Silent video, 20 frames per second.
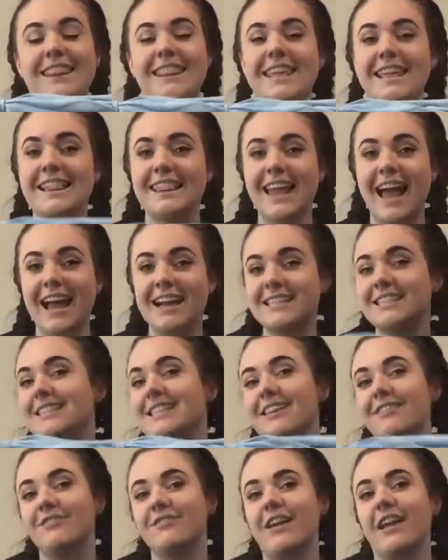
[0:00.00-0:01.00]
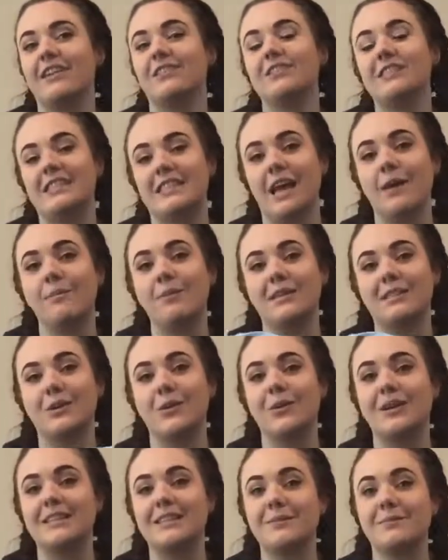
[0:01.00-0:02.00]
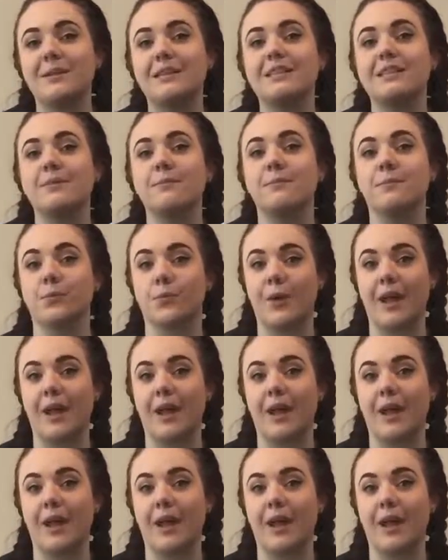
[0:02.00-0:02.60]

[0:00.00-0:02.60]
The last and final step is going to be to